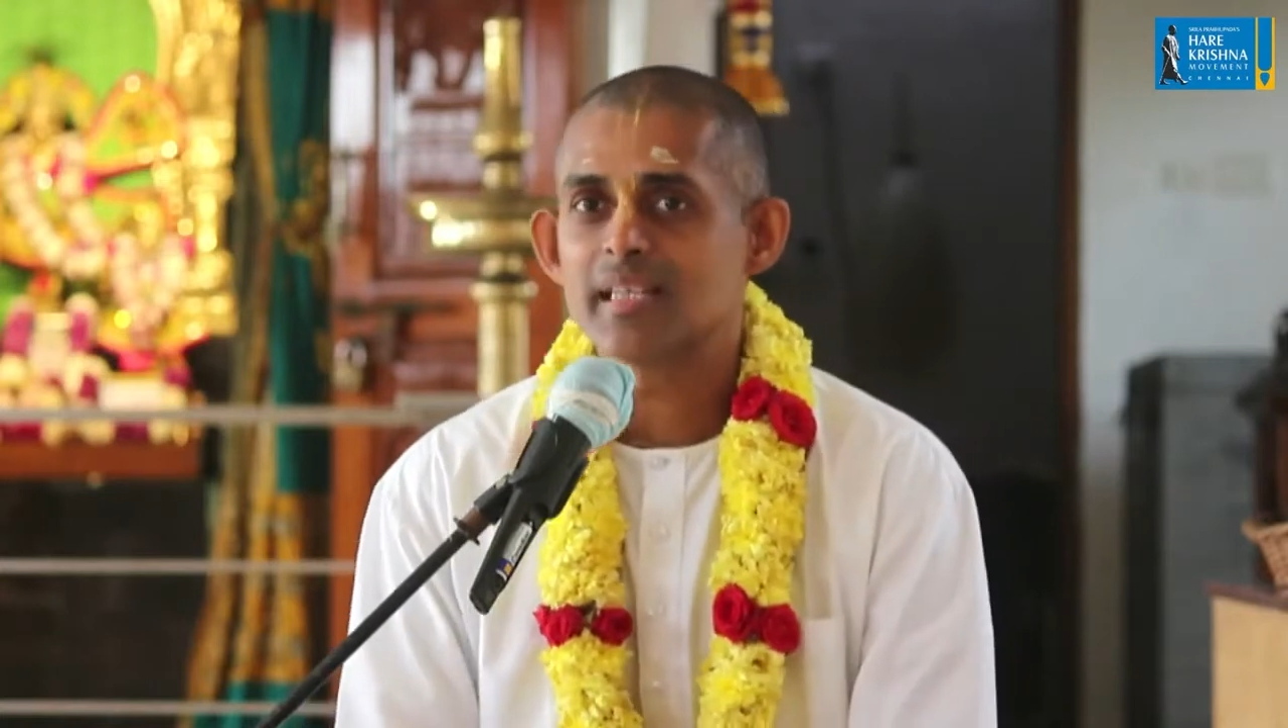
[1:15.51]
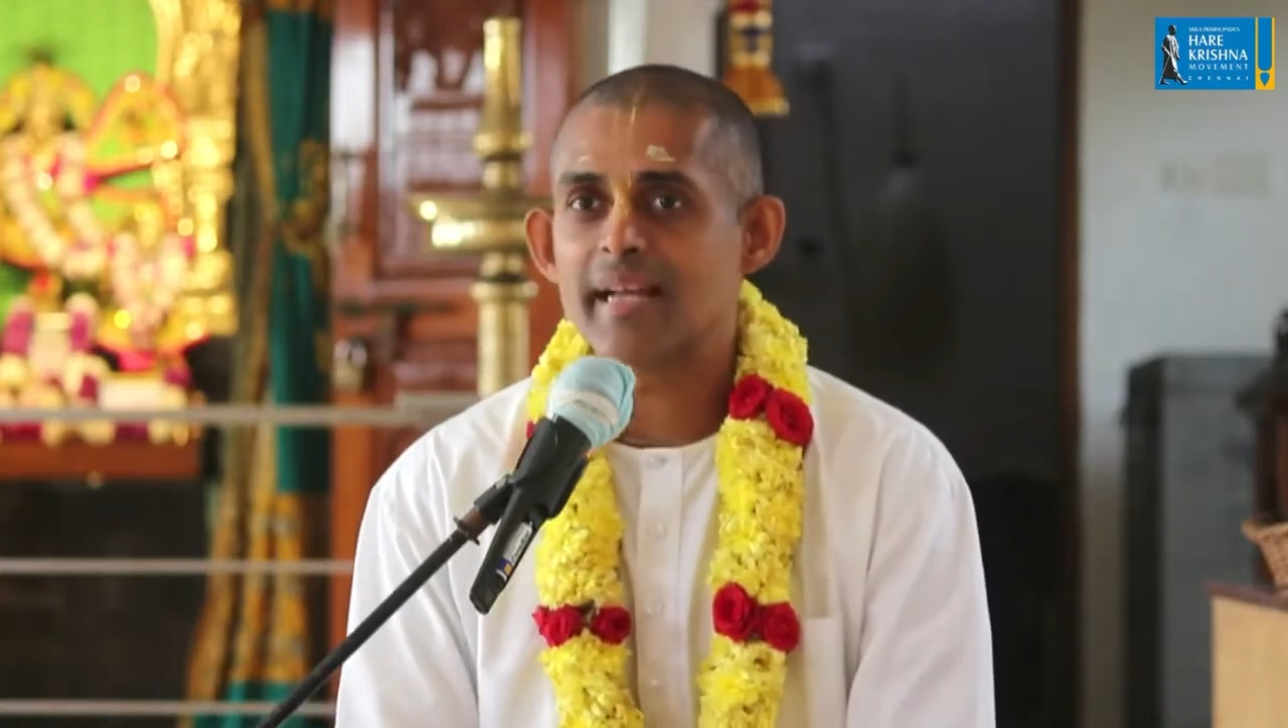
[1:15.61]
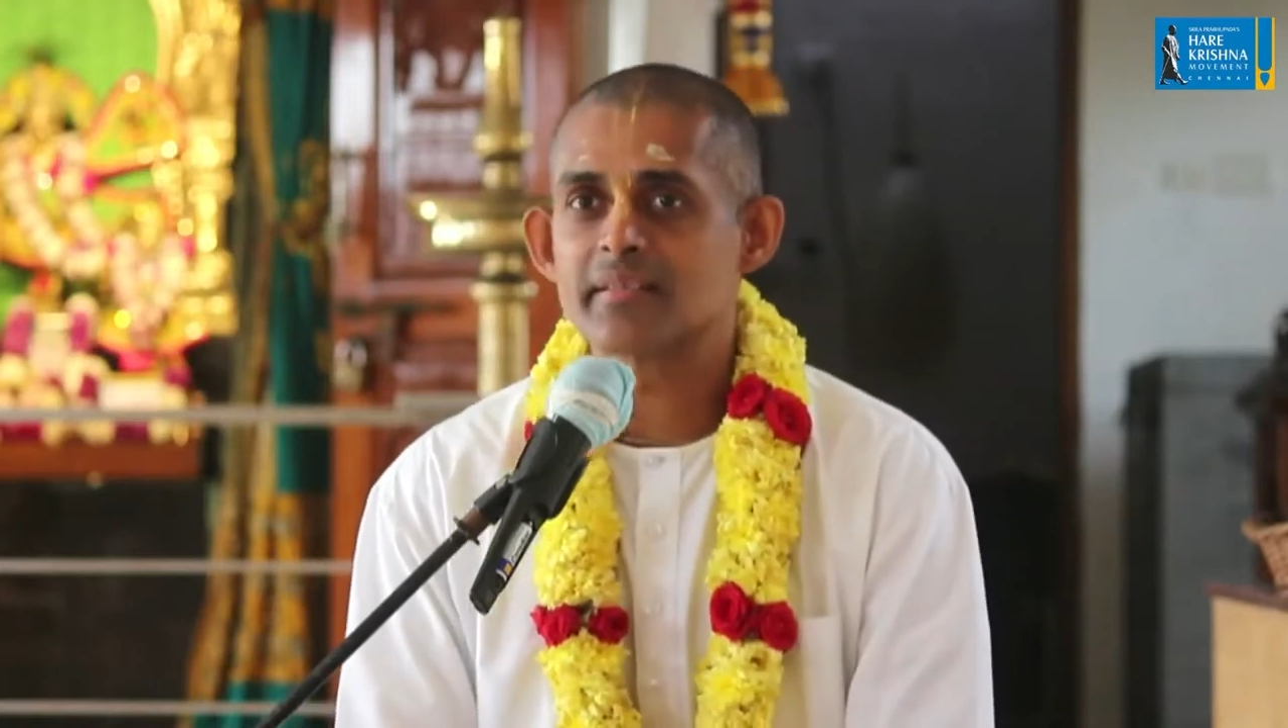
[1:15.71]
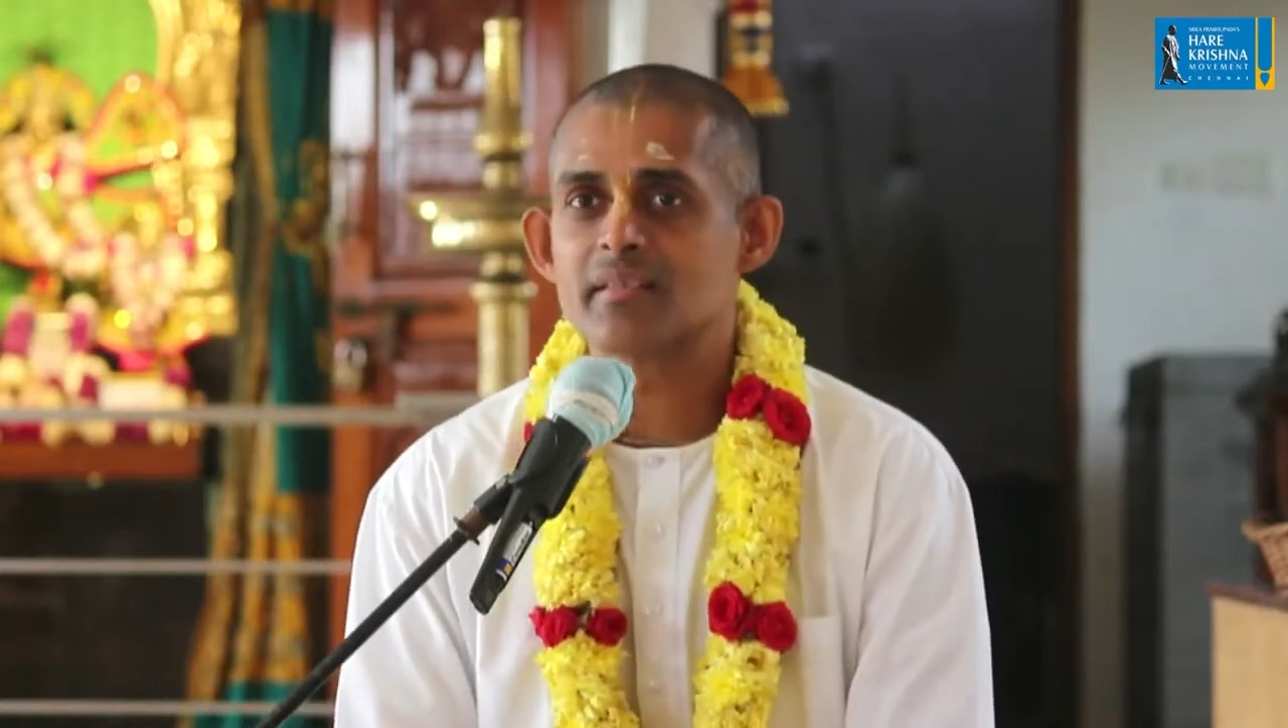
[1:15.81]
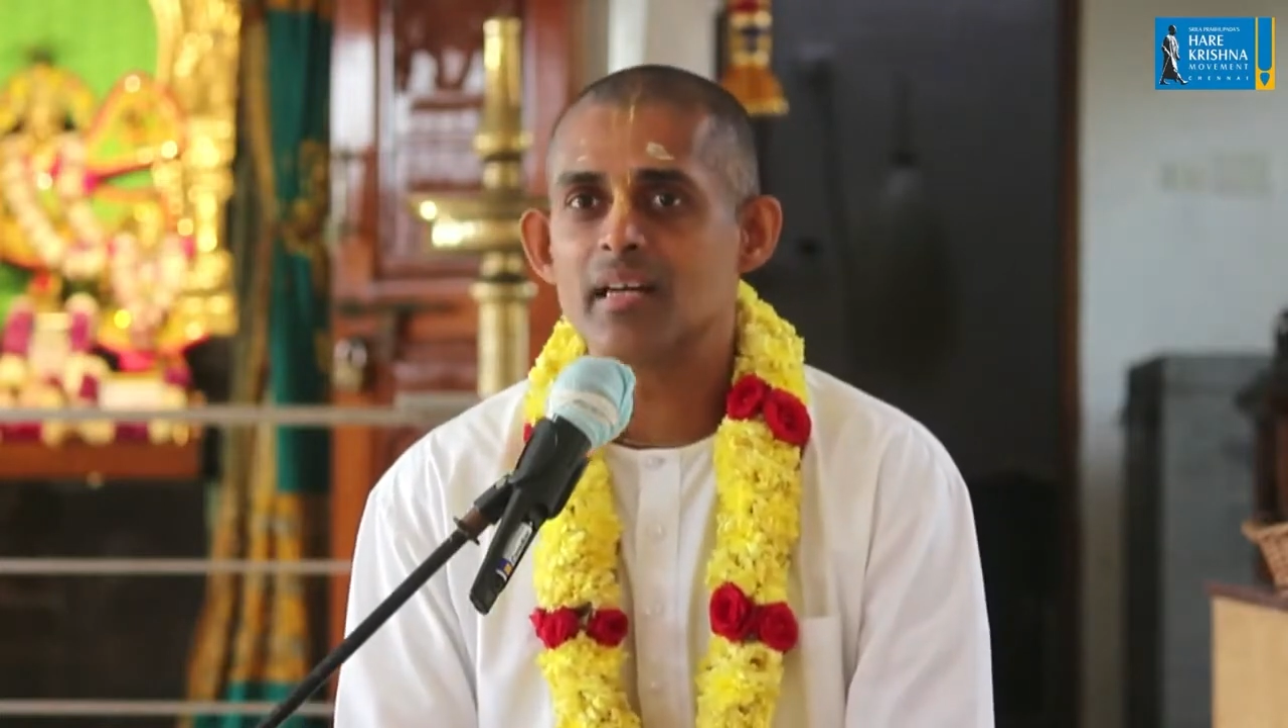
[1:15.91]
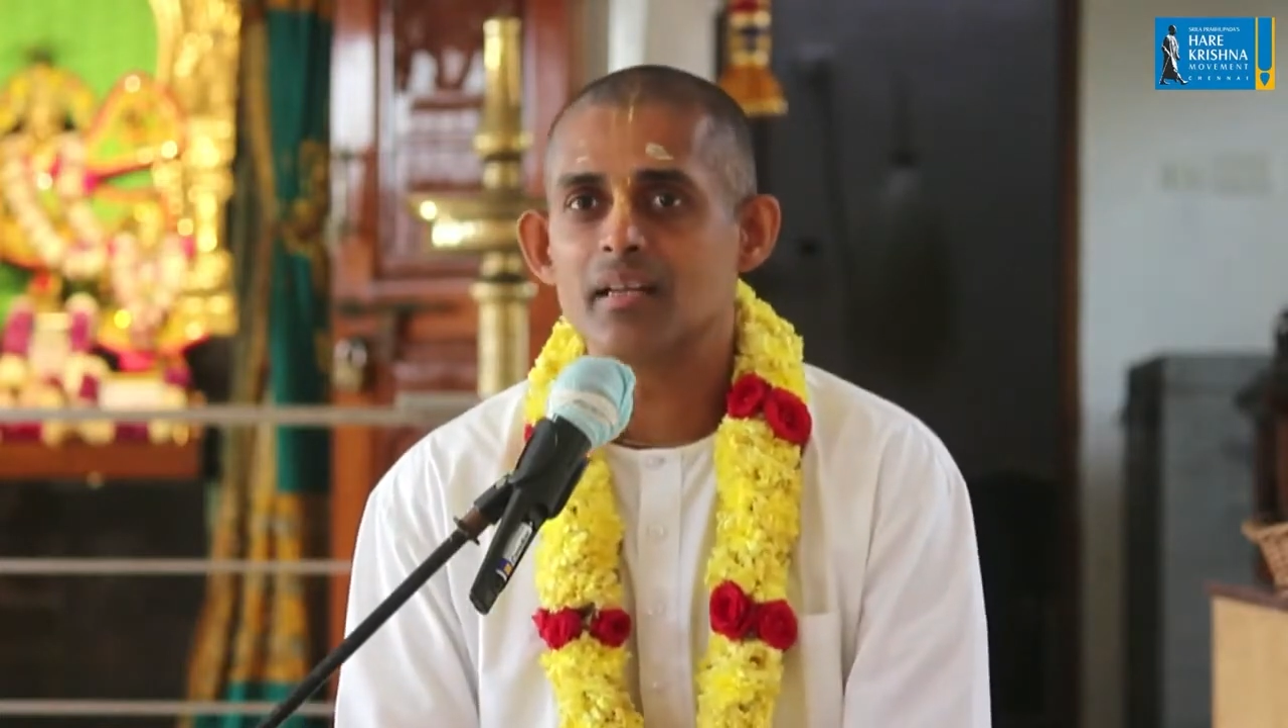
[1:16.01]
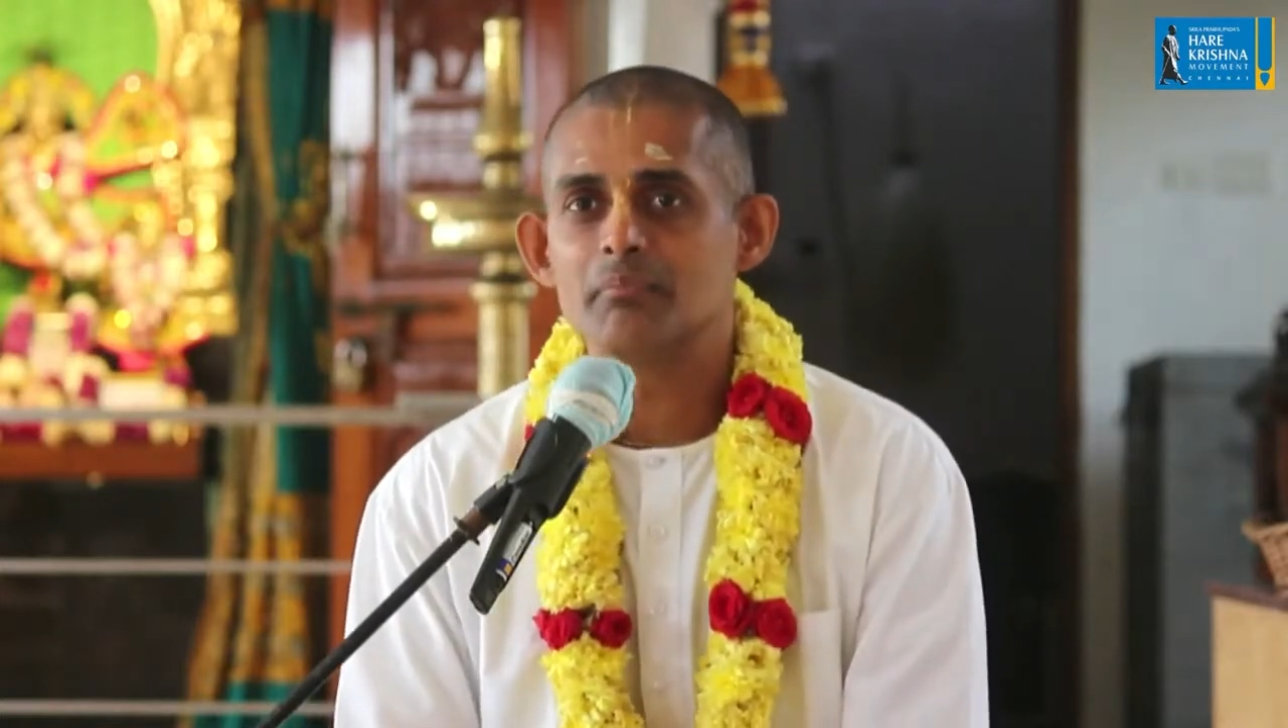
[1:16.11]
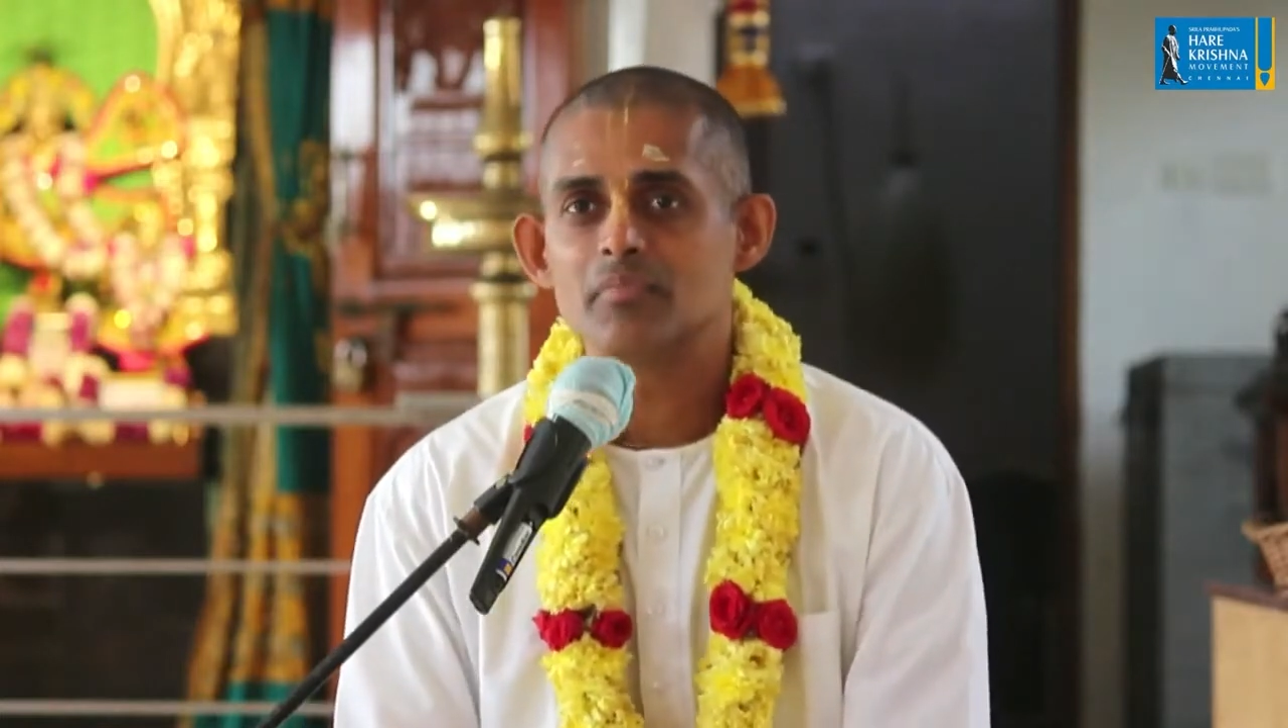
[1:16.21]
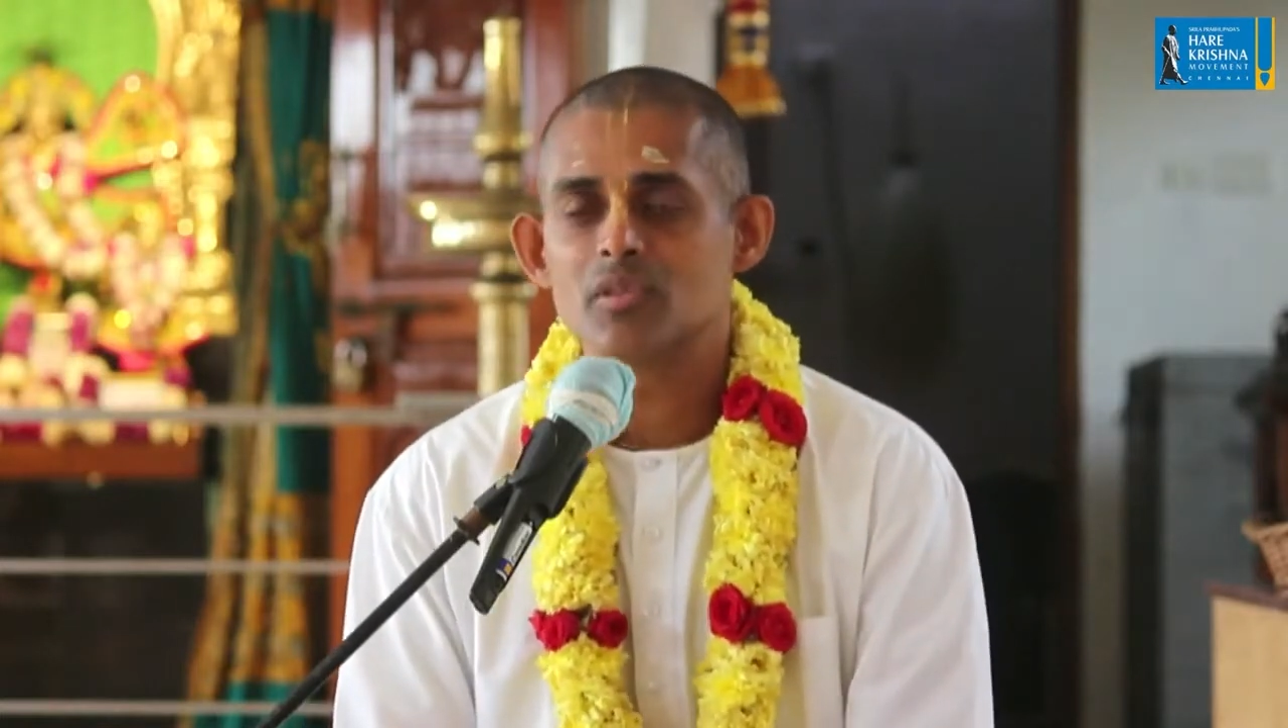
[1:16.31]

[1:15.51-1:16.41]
catch the